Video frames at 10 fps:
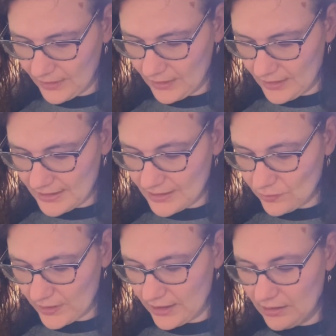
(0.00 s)
This
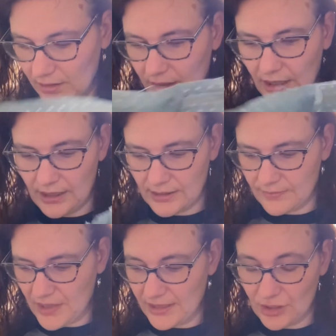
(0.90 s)
one is
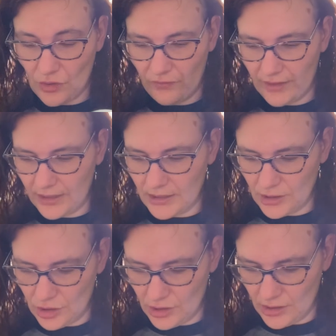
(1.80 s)
my Snow
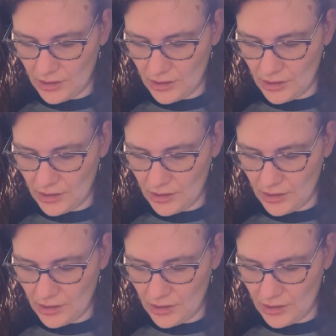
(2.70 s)
Village,